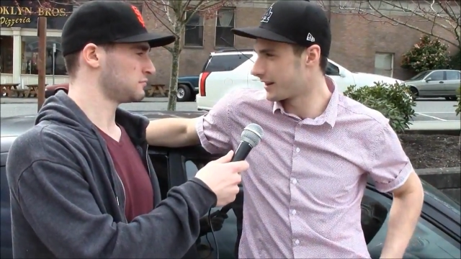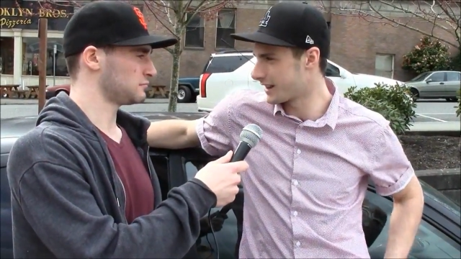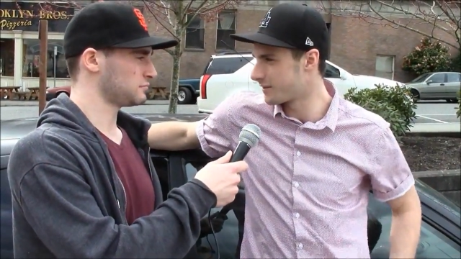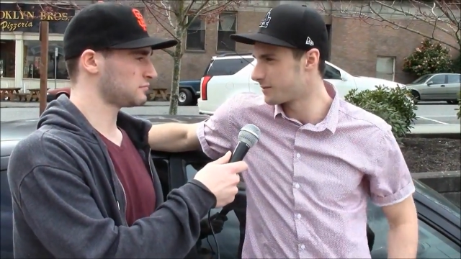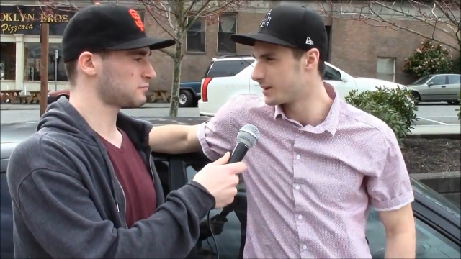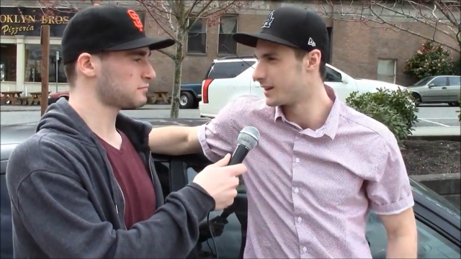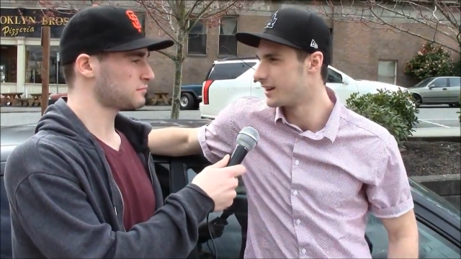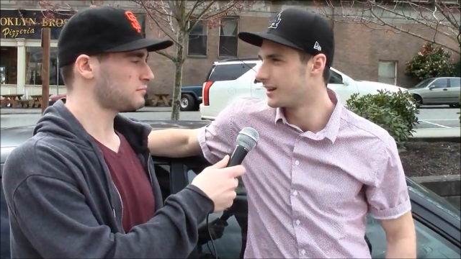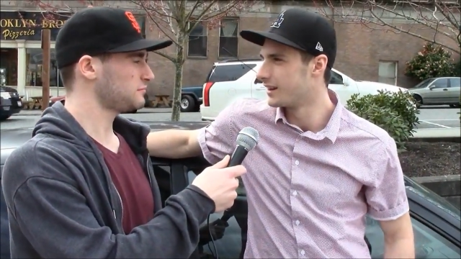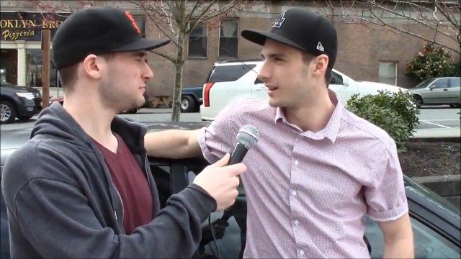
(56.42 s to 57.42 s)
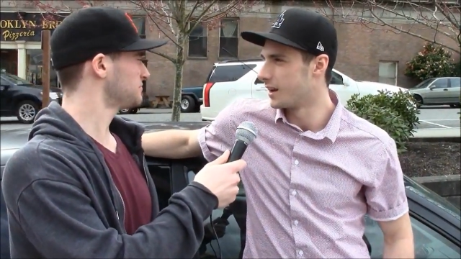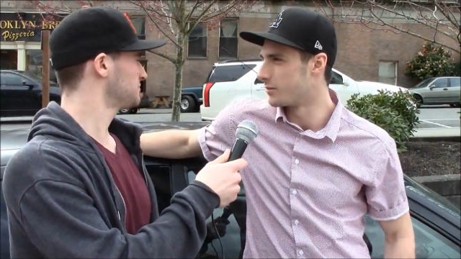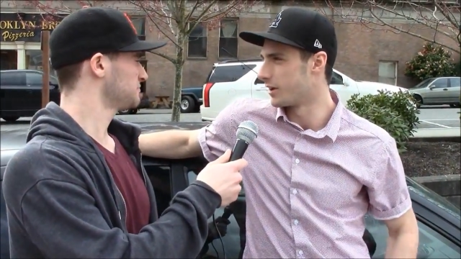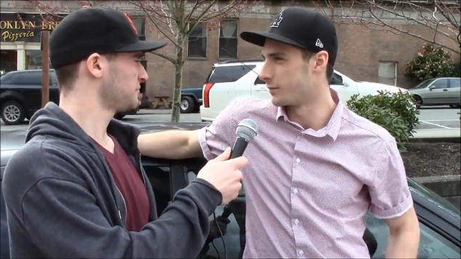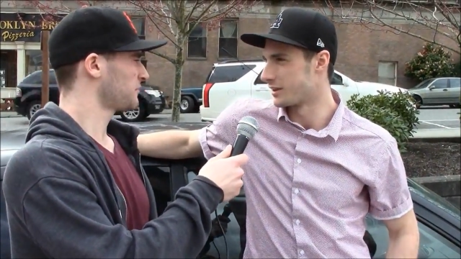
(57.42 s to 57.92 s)
Speaker 1: Like, I'm,
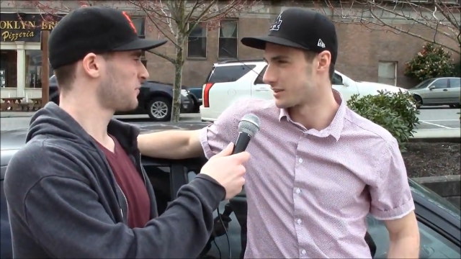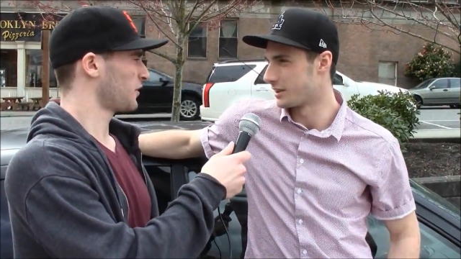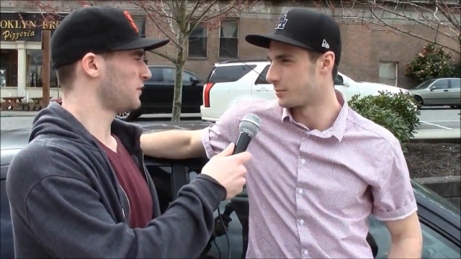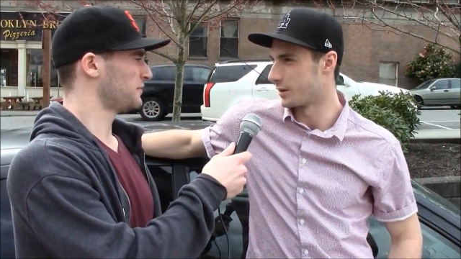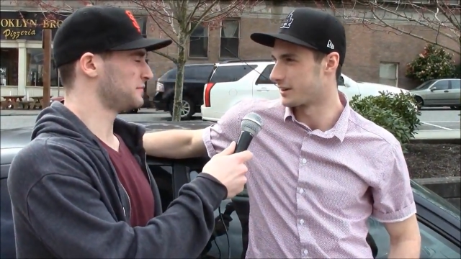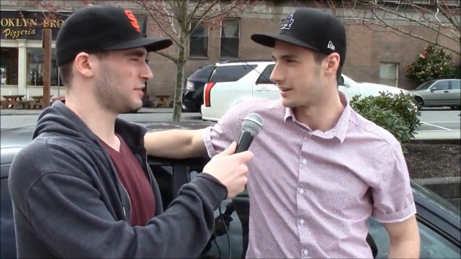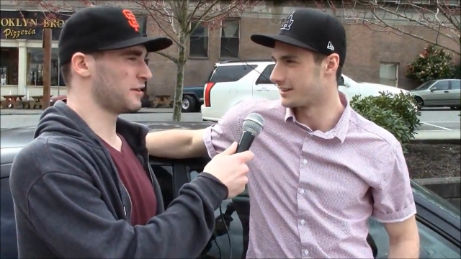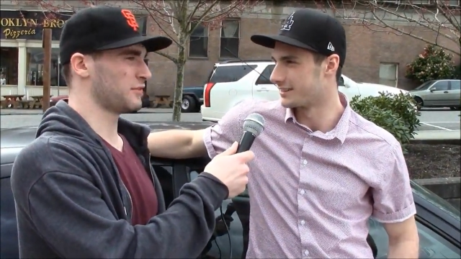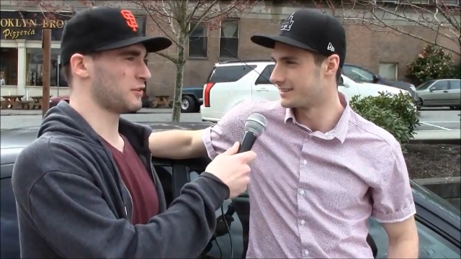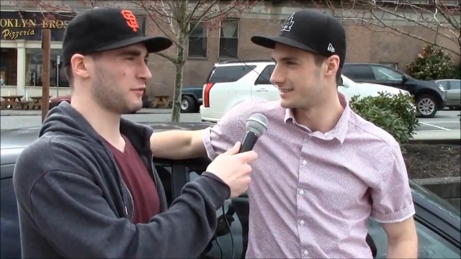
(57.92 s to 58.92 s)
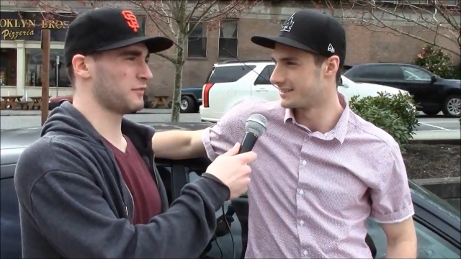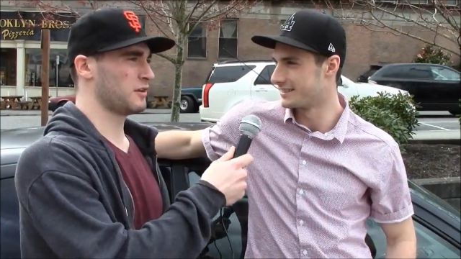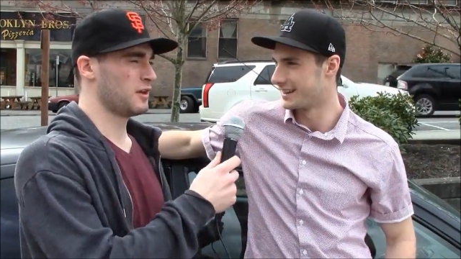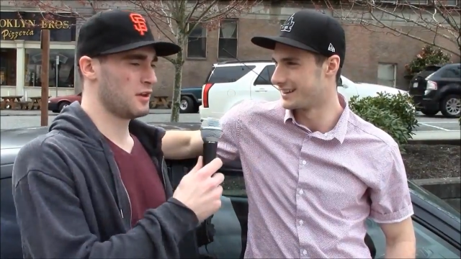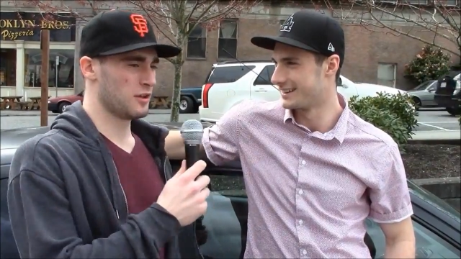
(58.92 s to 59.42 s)
I'm very much allowed to park here.
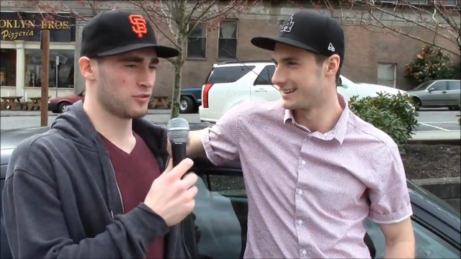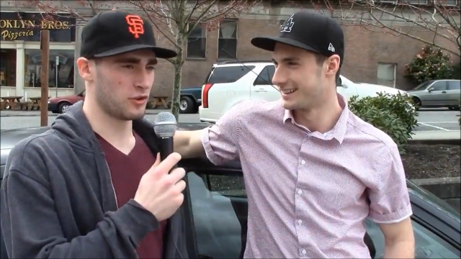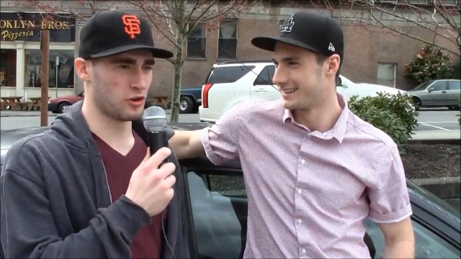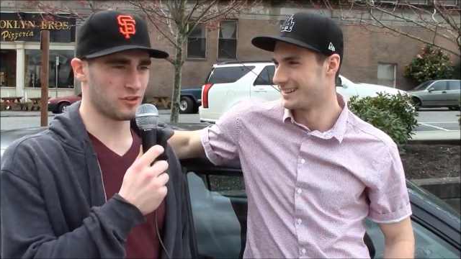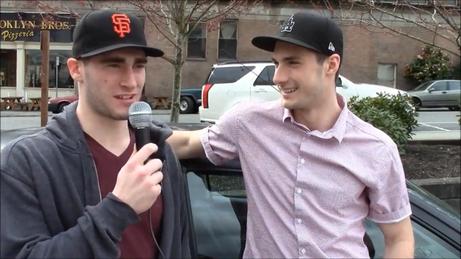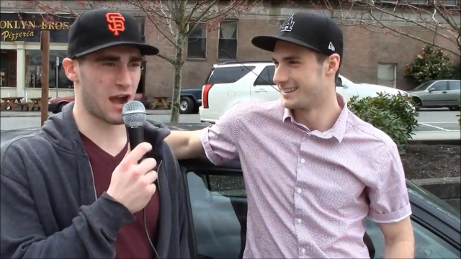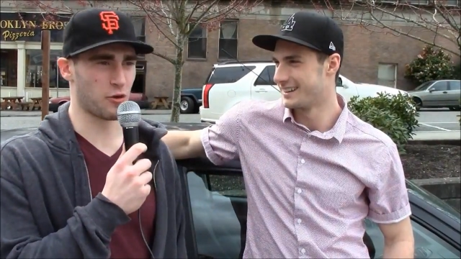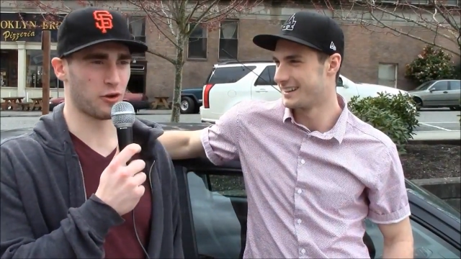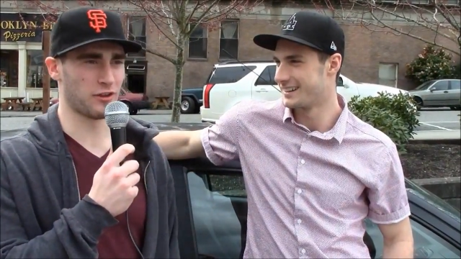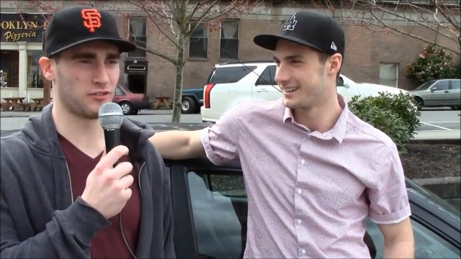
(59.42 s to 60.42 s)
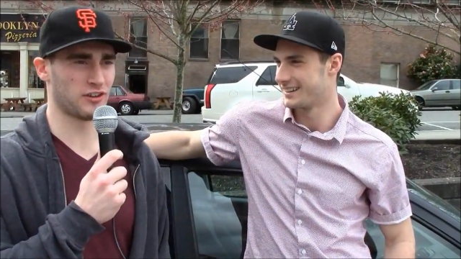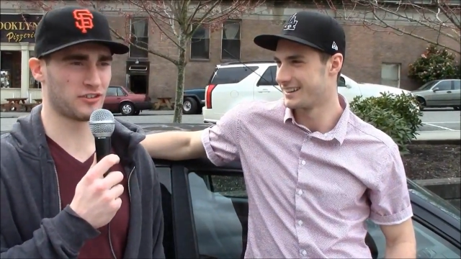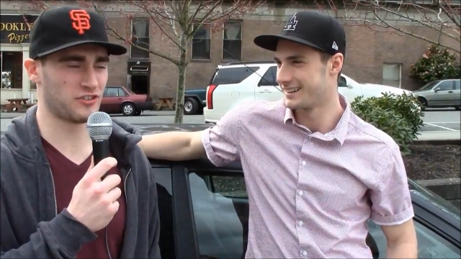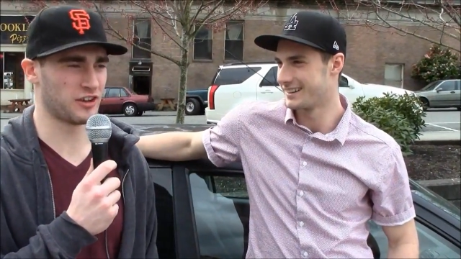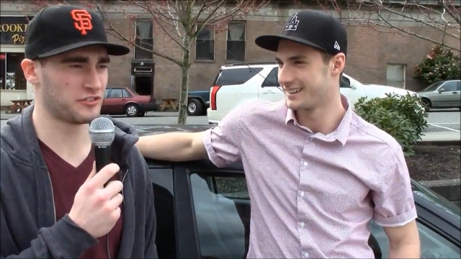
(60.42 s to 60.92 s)
Yeah. So you're a towering
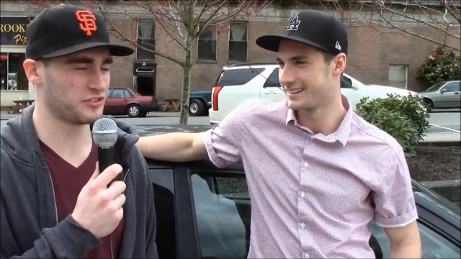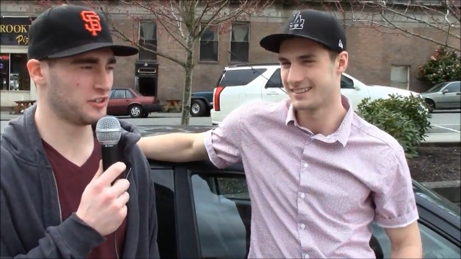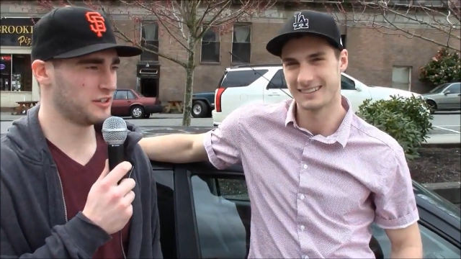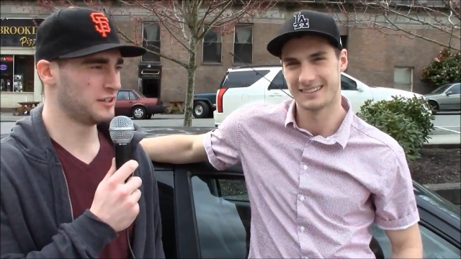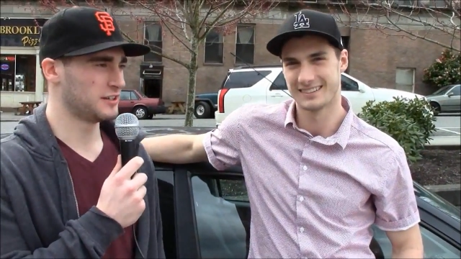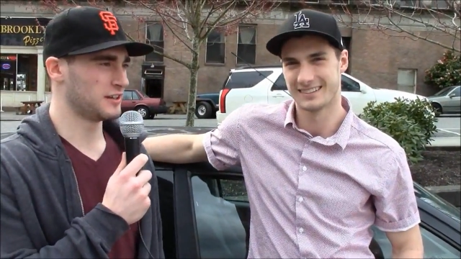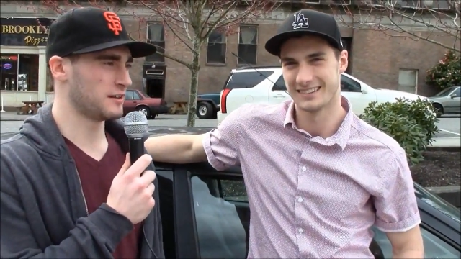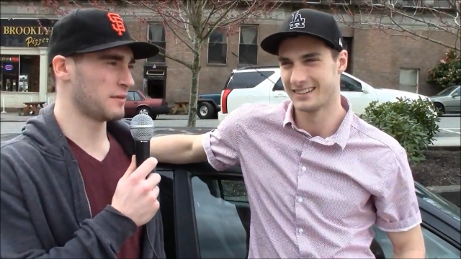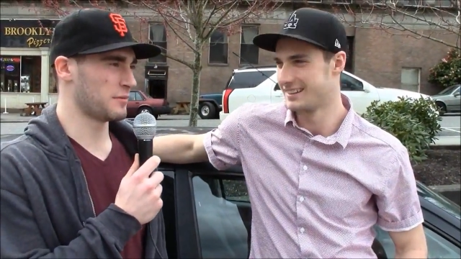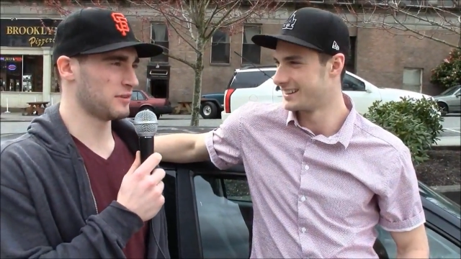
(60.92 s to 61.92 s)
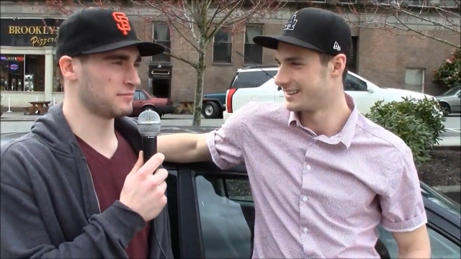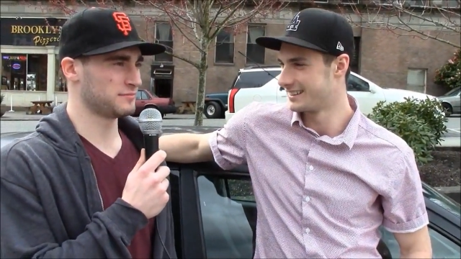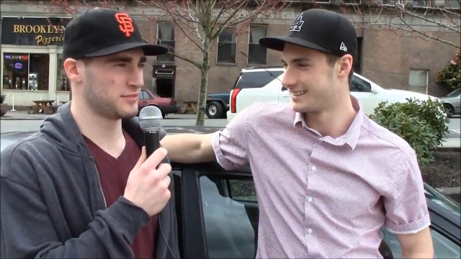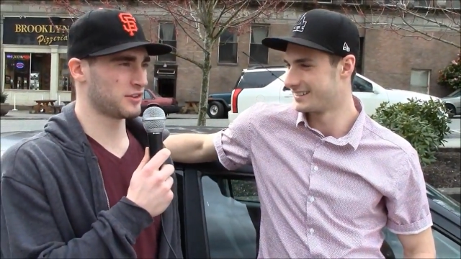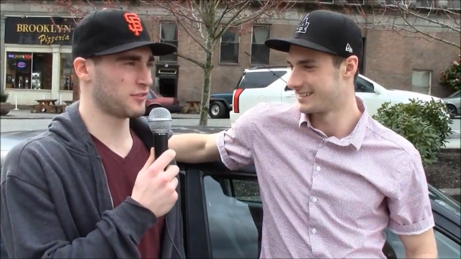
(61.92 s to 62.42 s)
six six, uh, maybe
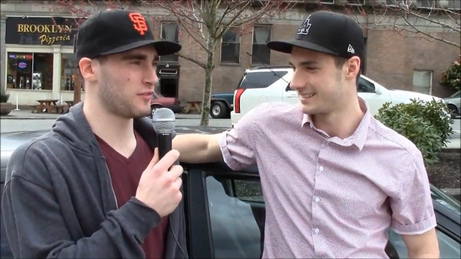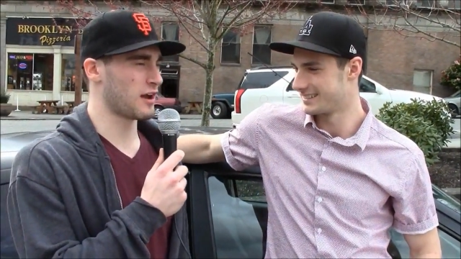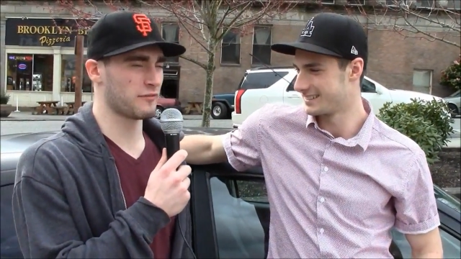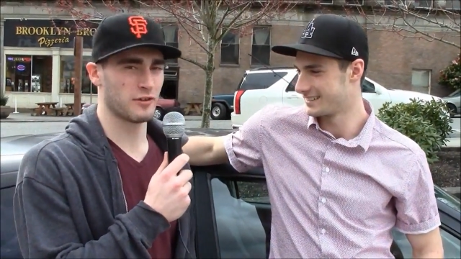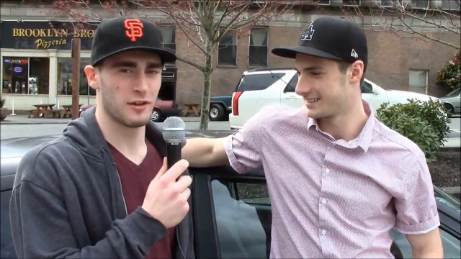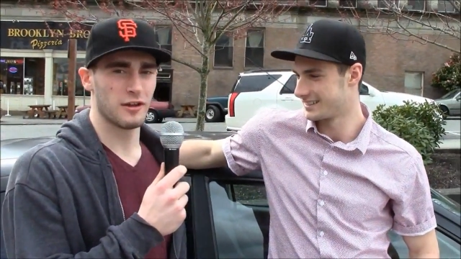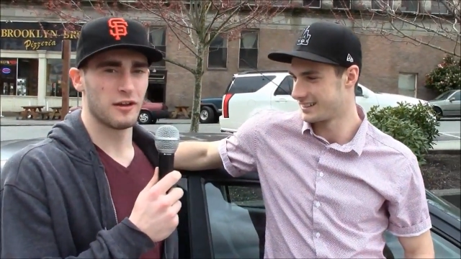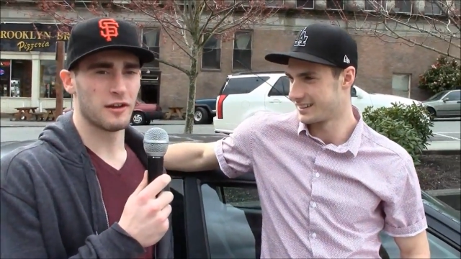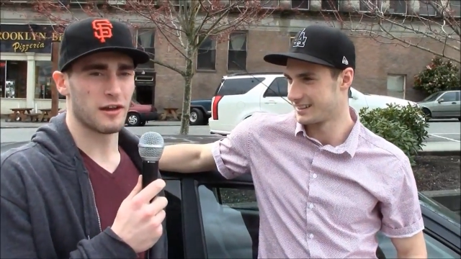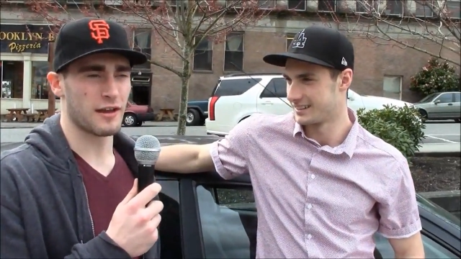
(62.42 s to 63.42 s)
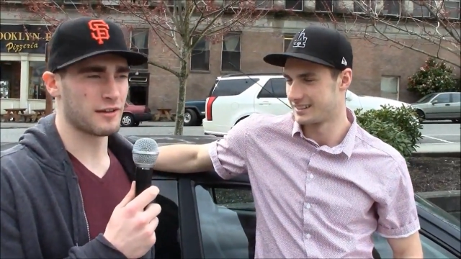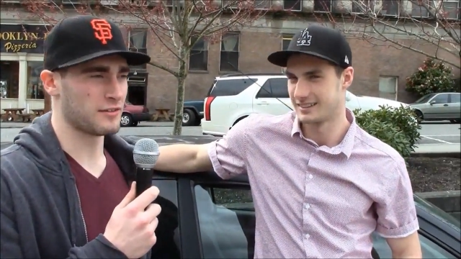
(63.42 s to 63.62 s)
six five, and